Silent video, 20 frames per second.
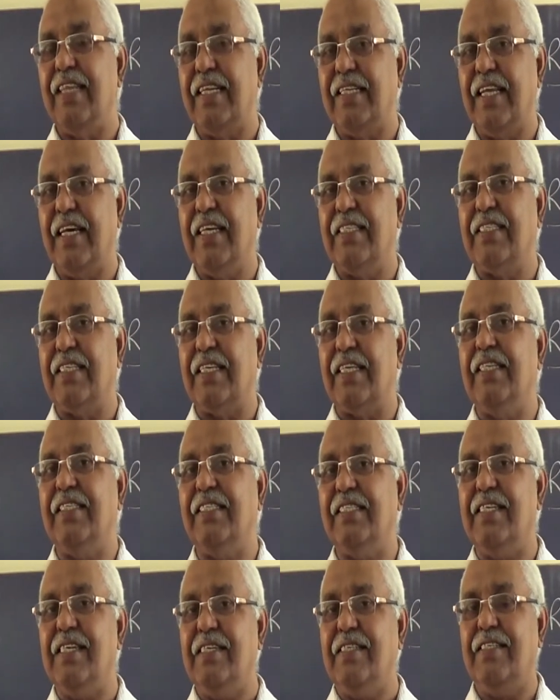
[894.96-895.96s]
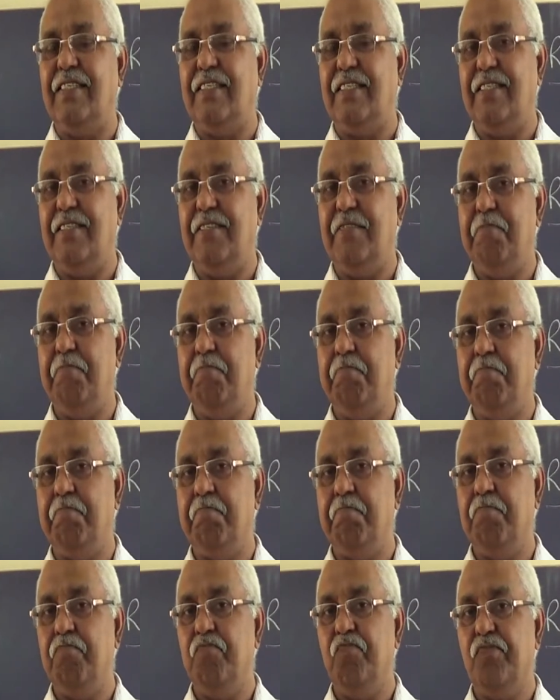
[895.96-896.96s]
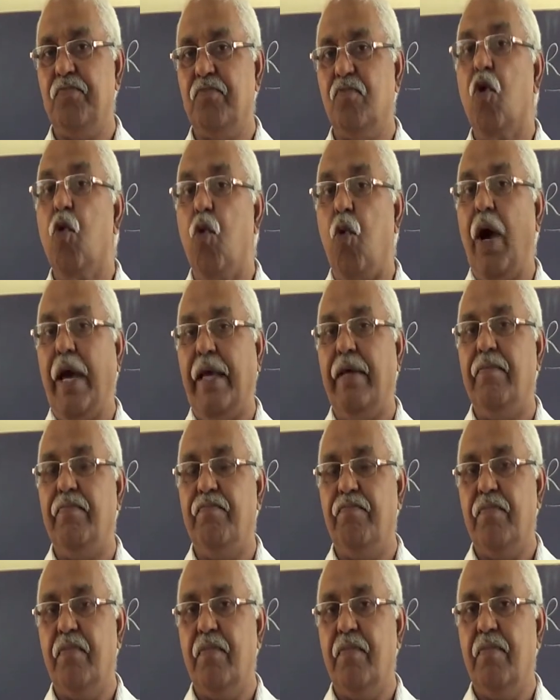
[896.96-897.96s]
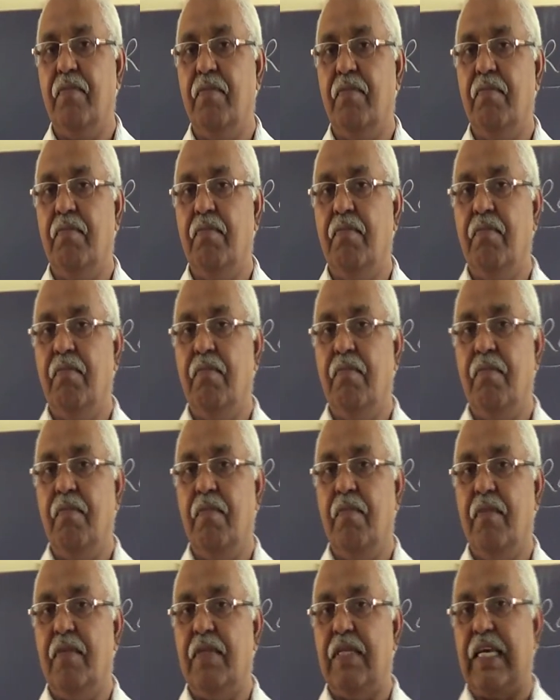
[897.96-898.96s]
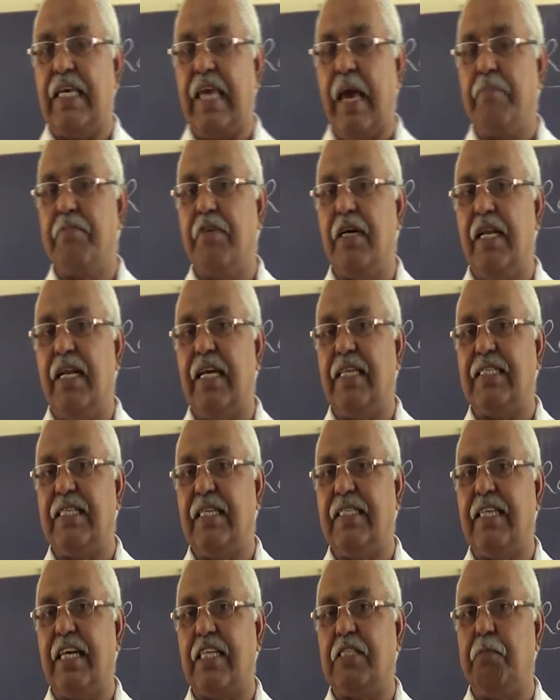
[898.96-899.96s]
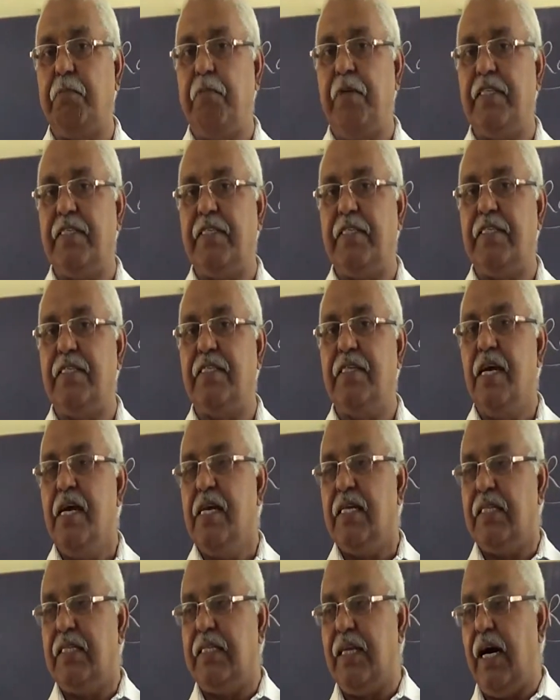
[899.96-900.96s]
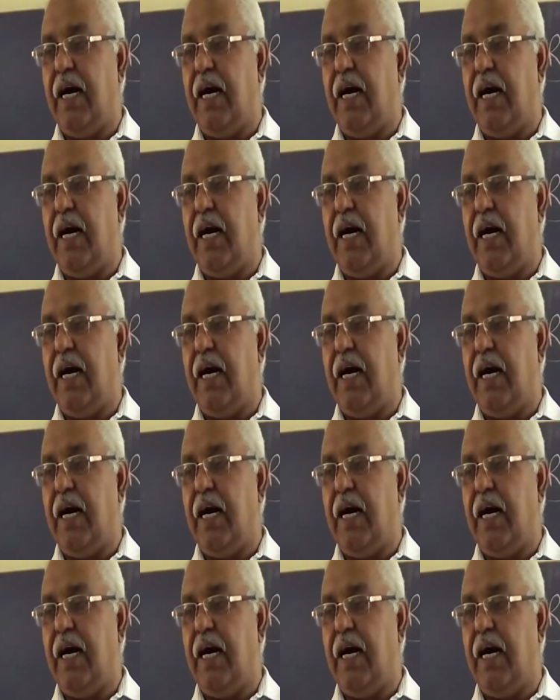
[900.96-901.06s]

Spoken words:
taste get changed. Why? The chemical action takes place is the